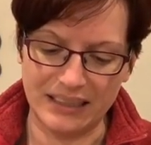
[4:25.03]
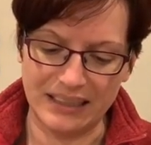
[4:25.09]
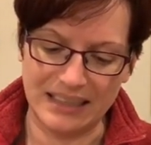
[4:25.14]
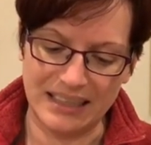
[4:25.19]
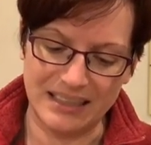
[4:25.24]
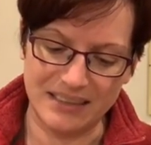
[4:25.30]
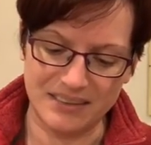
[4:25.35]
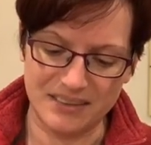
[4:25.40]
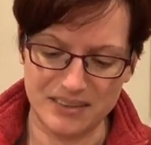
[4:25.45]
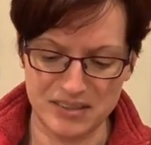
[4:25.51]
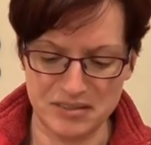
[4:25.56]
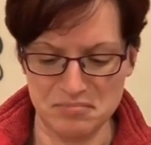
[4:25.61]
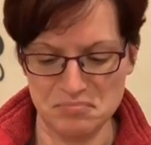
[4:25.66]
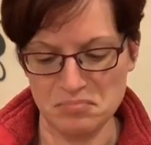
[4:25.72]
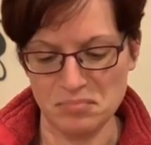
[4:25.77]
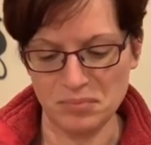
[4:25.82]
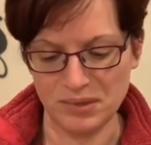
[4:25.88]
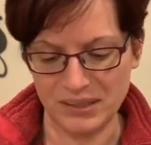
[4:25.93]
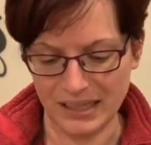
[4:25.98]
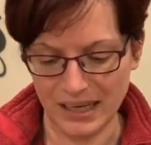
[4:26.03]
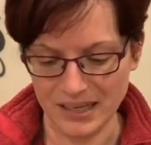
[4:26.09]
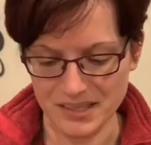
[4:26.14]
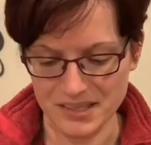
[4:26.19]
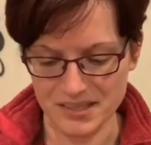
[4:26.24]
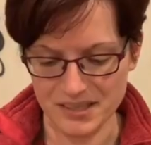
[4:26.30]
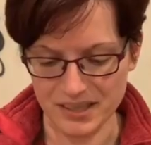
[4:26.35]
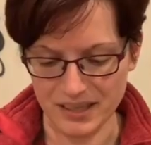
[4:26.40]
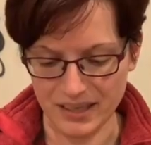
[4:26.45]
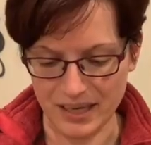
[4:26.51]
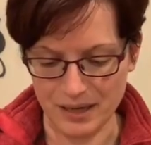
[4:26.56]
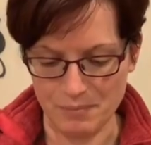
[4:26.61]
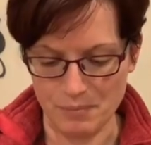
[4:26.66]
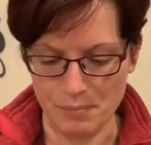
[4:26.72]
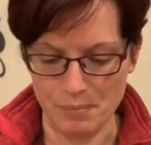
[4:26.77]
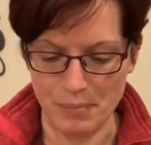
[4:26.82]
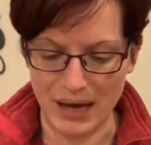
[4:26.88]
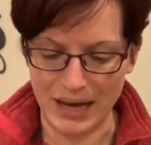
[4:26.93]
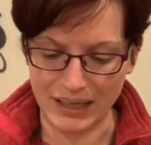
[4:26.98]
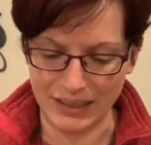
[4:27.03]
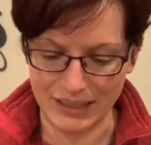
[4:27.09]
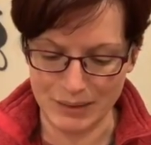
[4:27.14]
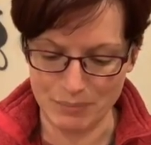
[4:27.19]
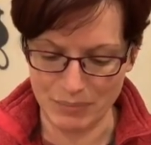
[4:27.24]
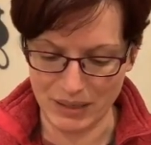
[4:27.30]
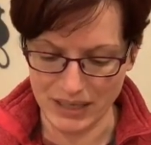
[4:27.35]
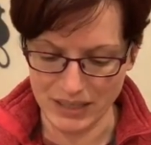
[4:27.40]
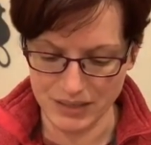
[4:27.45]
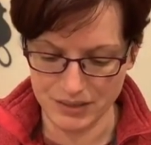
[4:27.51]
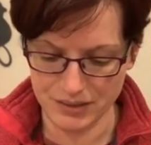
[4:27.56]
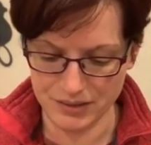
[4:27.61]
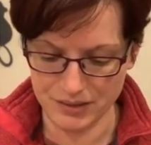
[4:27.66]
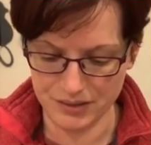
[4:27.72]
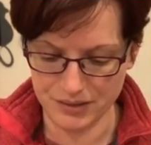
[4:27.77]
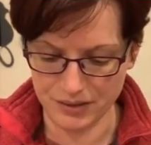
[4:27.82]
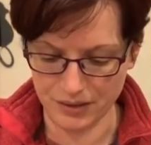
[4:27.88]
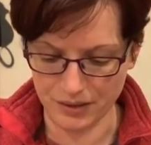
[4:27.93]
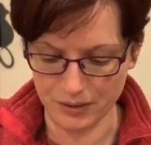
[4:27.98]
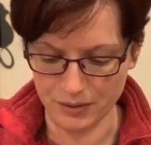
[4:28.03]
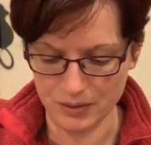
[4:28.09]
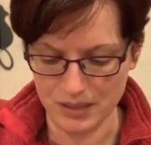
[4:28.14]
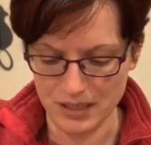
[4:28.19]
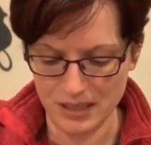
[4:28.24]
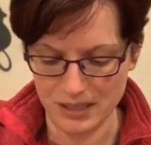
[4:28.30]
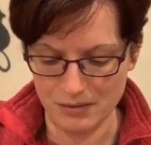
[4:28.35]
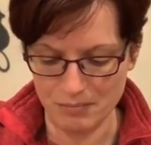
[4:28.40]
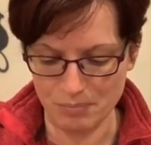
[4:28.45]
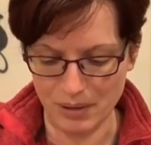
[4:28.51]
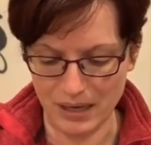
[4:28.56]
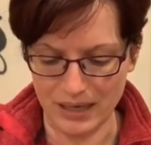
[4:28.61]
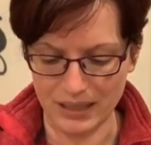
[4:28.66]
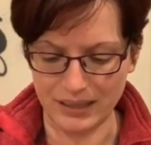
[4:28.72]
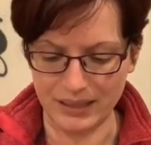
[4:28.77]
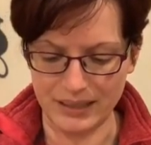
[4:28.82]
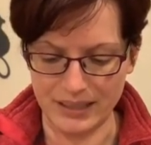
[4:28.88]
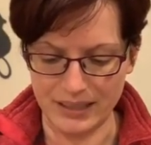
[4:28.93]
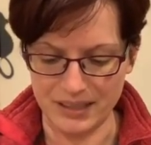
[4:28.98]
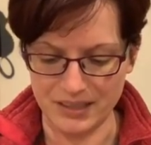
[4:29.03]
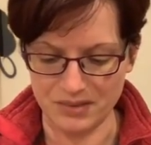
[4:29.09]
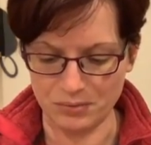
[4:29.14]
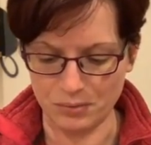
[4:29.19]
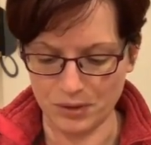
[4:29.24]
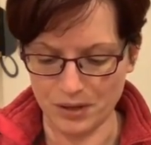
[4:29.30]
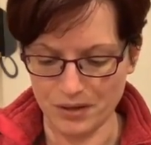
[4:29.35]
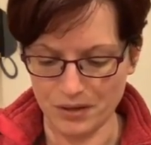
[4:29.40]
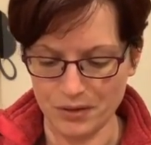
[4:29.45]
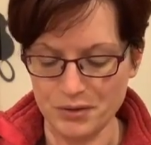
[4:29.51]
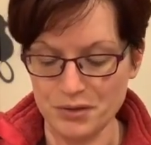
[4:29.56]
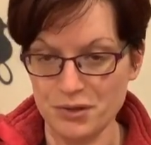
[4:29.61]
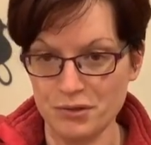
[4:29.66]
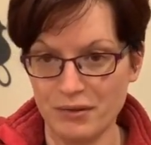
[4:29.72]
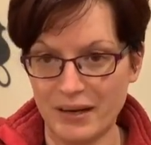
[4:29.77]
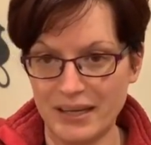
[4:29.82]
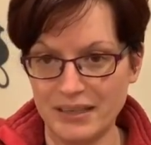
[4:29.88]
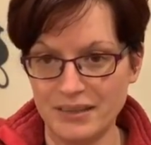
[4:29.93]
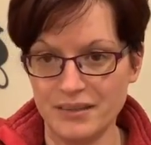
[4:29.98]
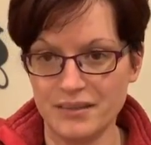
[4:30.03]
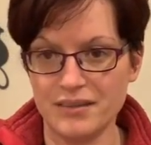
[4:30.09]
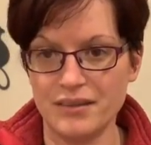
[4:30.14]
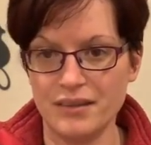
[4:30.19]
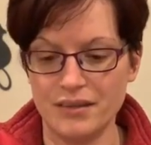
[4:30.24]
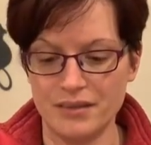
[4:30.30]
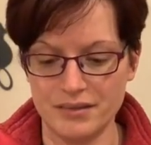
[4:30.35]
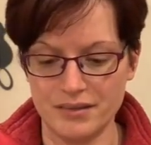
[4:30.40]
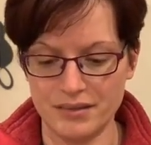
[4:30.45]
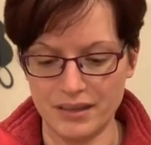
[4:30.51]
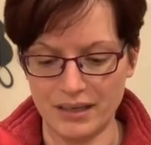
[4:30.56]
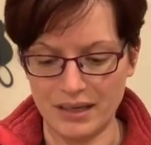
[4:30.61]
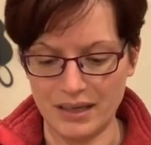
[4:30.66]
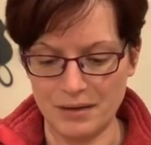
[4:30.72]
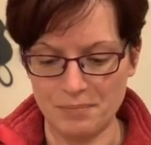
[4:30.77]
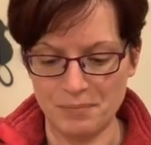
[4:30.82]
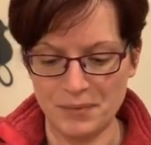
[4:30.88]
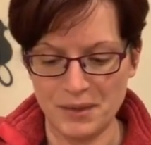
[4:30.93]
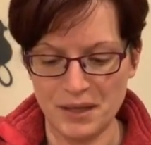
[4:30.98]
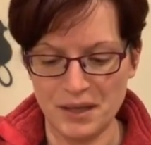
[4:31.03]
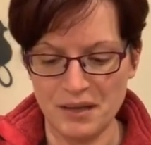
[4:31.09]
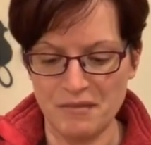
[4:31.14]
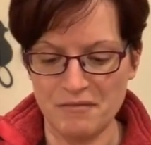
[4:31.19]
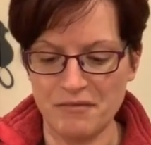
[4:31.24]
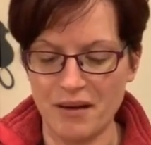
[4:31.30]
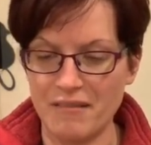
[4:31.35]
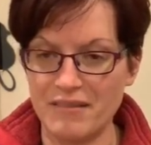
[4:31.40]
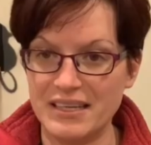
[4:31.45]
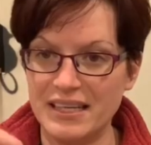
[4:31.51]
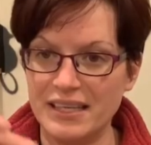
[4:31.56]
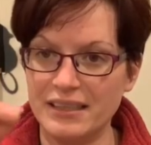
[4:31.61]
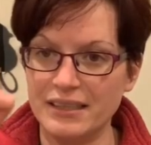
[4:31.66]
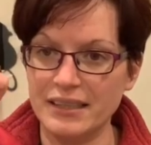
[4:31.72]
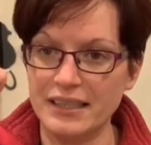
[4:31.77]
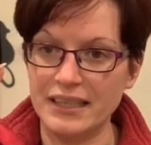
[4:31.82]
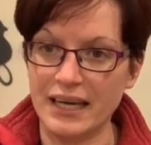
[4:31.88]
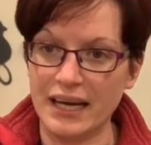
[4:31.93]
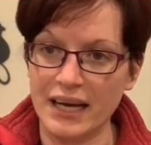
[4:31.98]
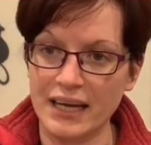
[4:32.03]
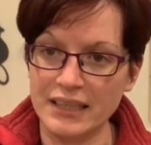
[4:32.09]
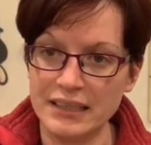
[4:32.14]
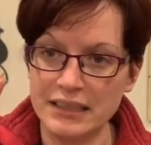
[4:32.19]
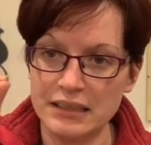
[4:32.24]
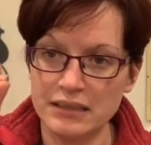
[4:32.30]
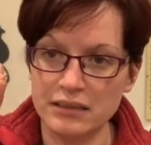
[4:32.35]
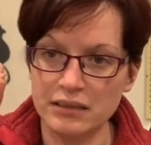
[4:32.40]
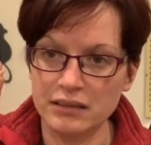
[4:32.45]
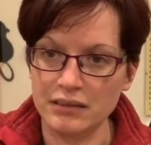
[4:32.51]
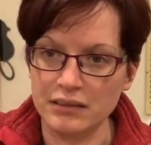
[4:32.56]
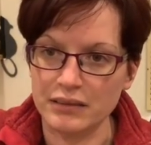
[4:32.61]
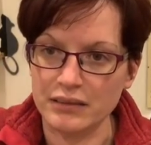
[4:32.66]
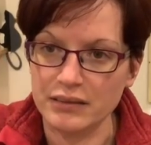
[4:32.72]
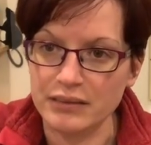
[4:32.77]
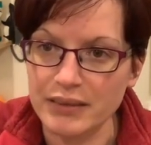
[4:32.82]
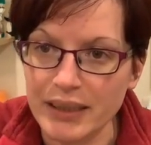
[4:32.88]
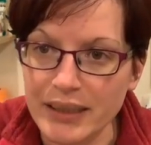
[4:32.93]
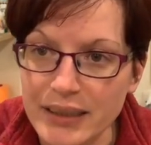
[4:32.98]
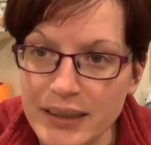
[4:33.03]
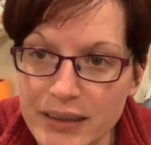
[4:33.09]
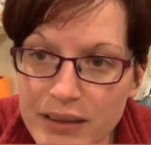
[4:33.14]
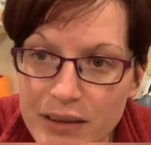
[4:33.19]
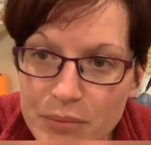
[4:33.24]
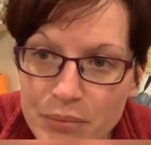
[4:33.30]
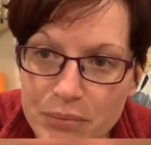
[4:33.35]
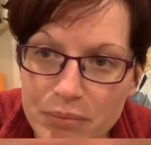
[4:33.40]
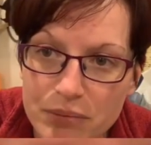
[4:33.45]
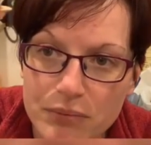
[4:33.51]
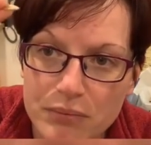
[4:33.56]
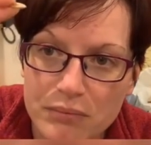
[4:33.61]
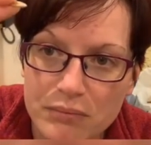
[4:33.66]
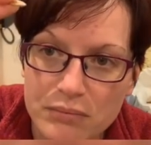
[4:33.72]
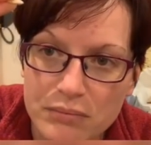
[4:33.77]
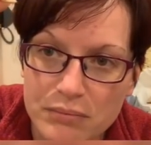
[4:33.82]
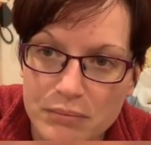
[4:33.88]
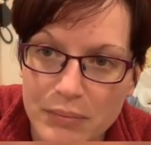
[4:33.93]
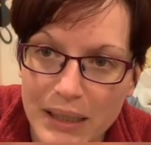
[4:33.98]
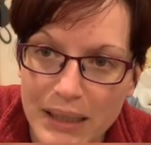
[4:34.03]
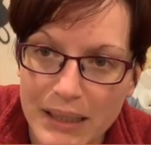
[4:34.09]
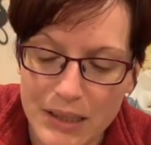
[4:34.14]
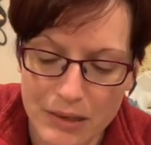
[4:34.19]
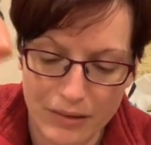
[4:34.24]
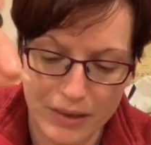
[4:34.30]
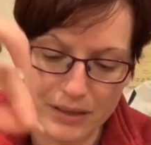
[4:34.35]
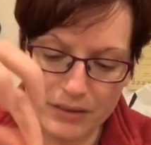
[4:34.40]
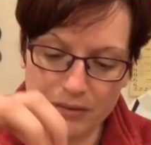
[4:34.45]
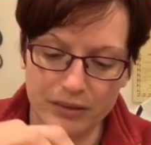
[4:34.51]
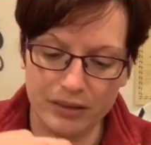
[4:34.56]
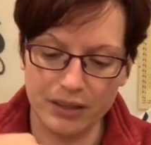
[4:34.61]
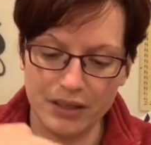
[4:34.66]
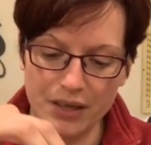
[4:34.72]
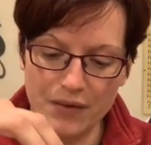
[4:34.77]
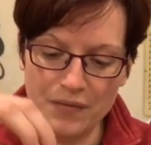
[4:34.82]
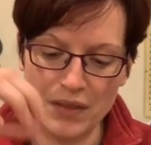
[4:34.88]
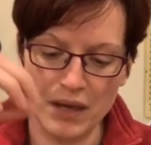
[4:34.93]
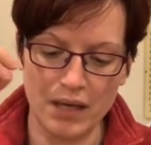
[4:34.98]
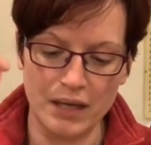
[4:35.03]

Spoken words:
It's nice barley based. So barley is one of those grains that's very kidney kind, tiny little barley grain for you.